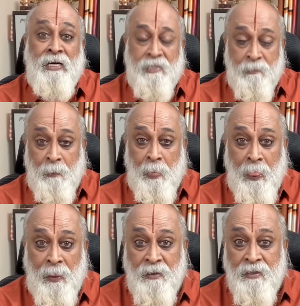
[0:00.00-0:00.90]
But
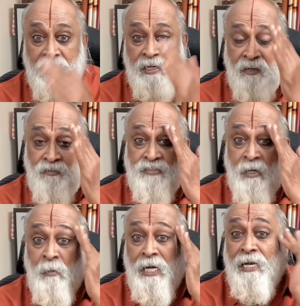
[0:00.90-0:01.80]
if
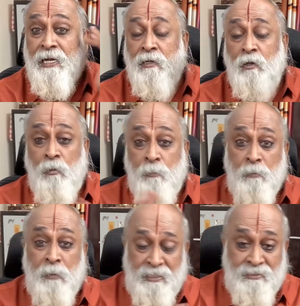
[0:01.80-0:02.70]
somebody can
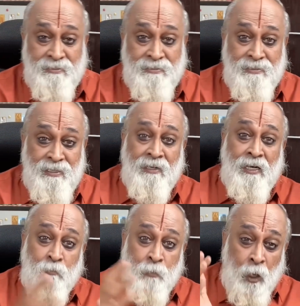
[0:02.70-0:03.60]
compromise
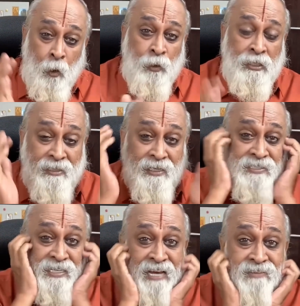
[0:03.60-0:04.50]
and come down in
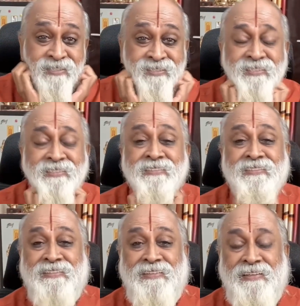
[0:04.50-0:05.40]
their
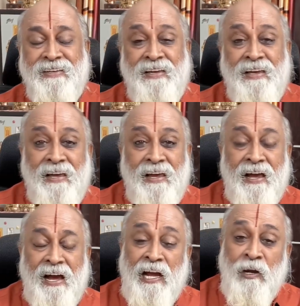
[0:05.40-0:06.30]
stance
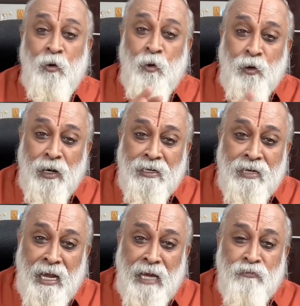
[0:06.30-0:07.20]
and look
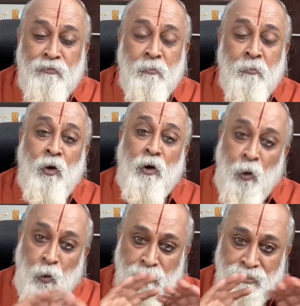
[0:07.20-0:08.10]
at life
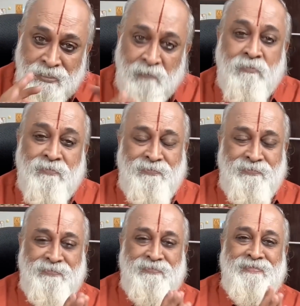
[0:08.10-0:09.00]
more wholesome
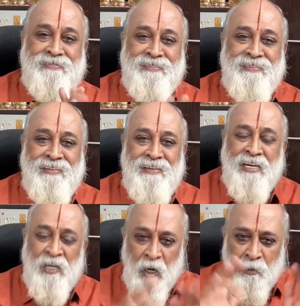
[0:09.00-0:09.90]

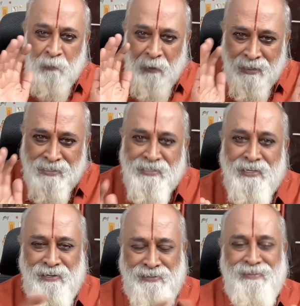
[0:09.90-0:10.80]
and not
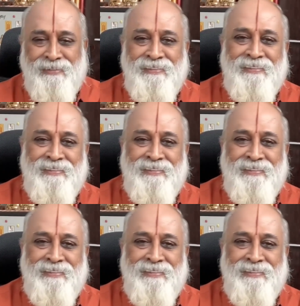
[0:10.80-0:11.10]
partially,